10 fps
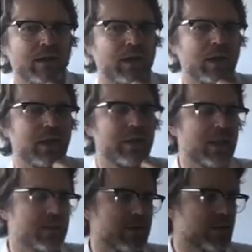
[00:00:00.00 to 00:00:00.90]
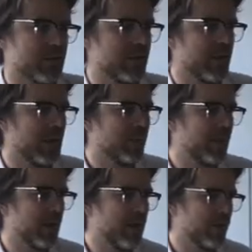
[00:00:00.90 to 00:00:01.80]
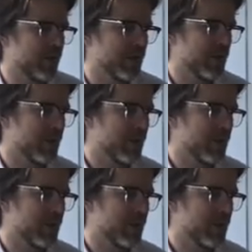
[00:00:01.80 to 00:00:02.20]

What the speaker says: and that's a story about a